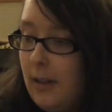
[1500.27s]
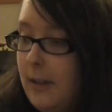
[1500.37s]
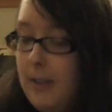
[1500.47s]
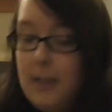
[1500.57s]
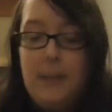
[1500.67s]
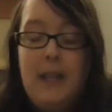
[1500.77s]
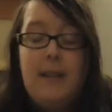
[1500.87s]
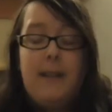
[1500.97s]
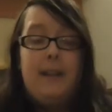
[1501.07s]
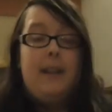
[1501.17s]
And there's
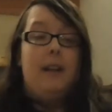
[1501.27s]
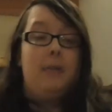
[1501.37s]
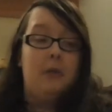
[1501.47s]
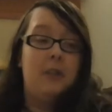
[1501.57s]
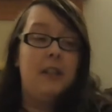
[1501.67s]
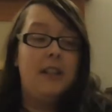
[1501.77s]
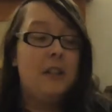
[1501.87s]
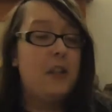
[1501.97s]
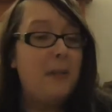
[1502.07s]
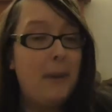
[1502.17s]
me thinking I wouldn't need
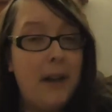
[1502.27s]
to go